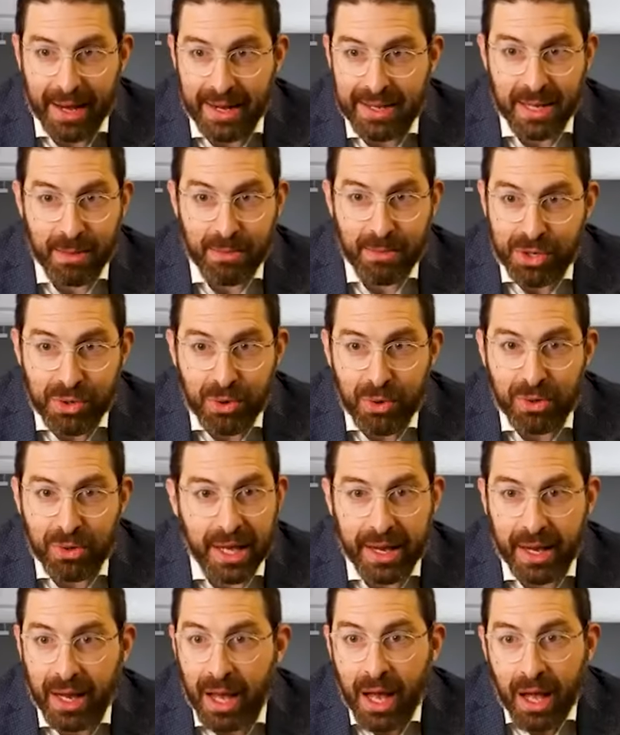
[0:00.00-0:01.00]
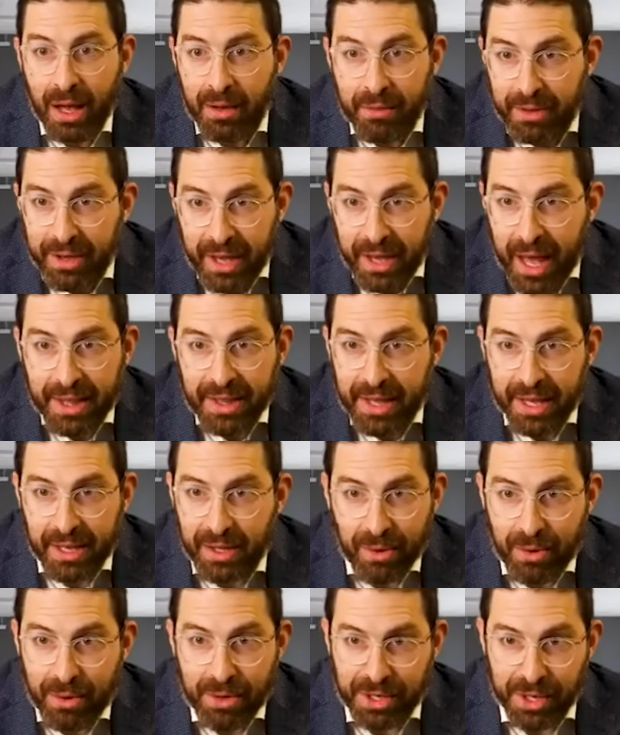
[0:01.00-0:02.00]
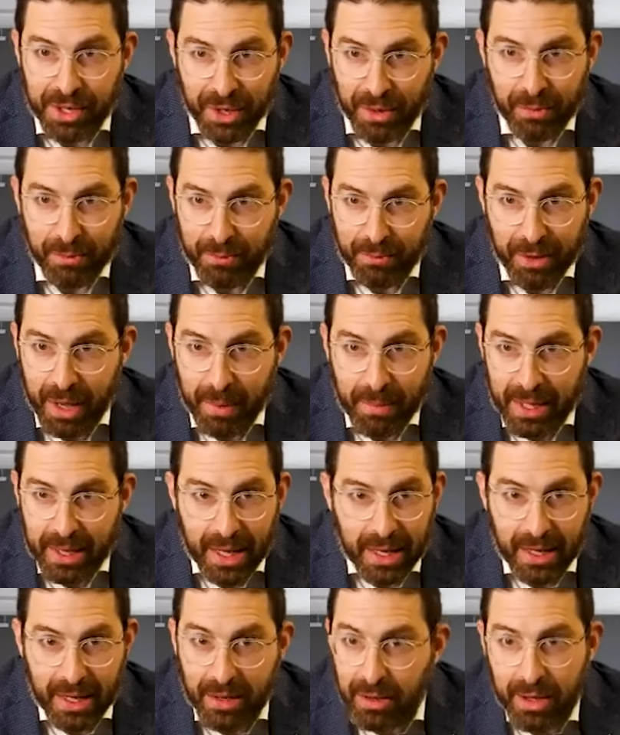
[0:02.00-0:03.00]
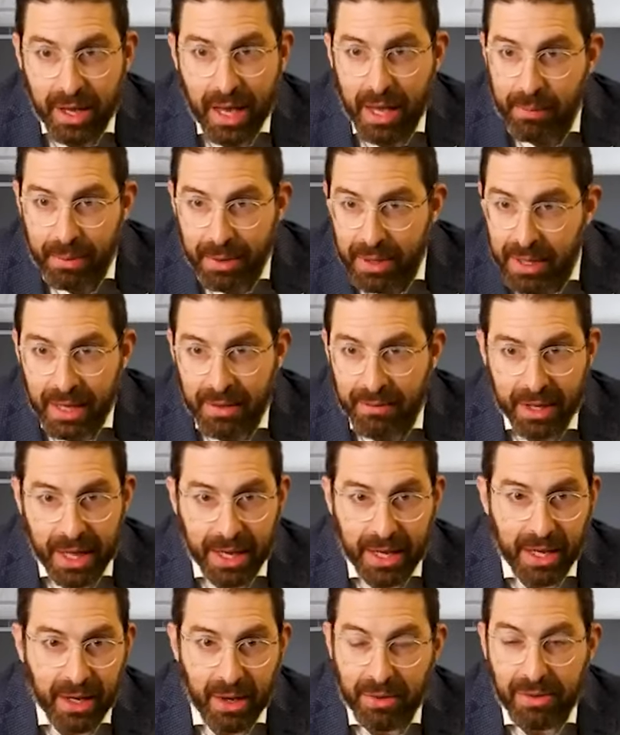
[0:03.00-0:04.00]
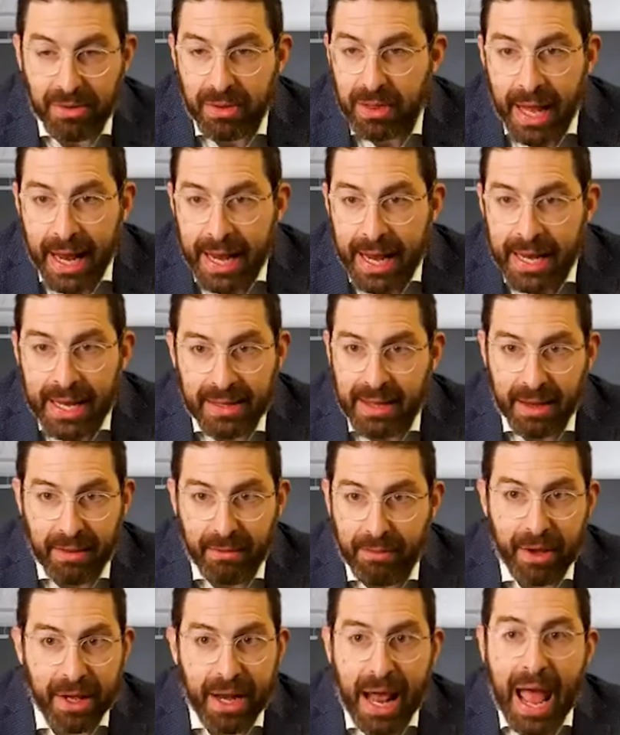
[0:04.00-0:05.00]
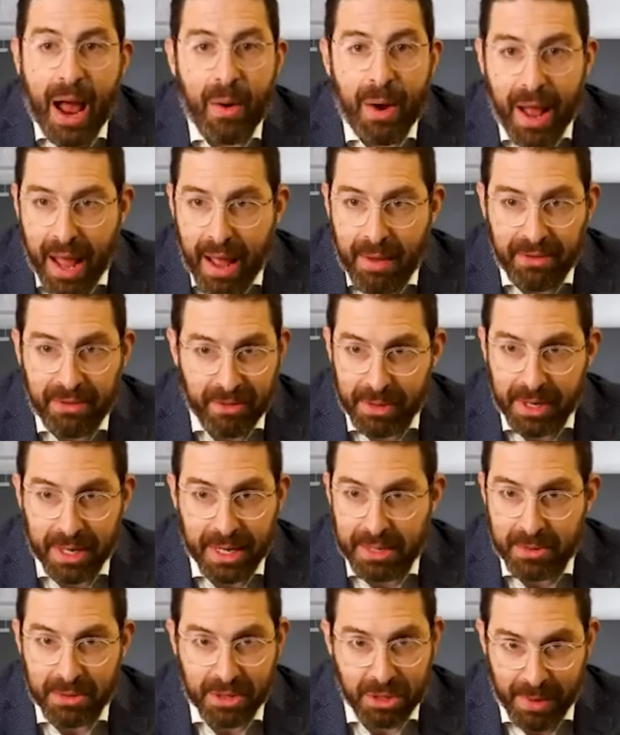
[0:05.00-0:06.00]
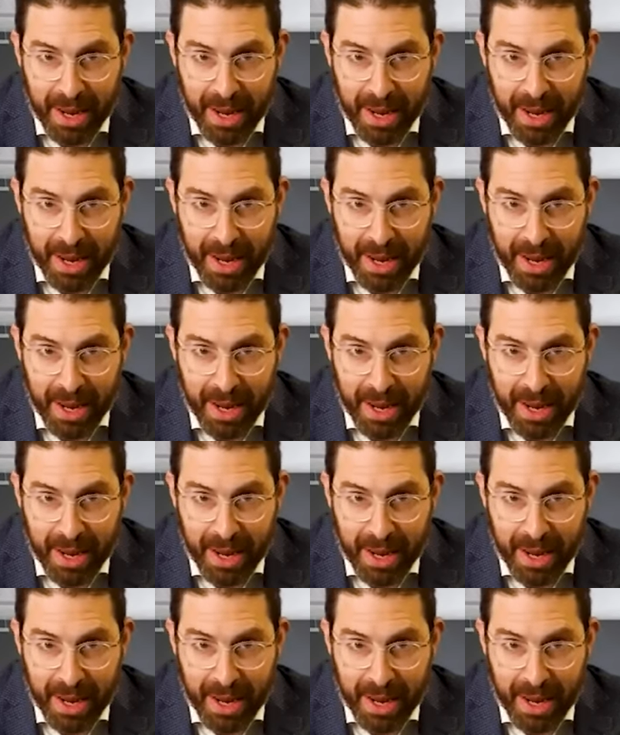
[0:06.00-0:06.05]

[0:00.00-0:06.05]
it. And in some shuls, like forget it, they can torture you. Yeah. I mean, like you can't believe, like you know, laning can take an hour and a half till everybody gets on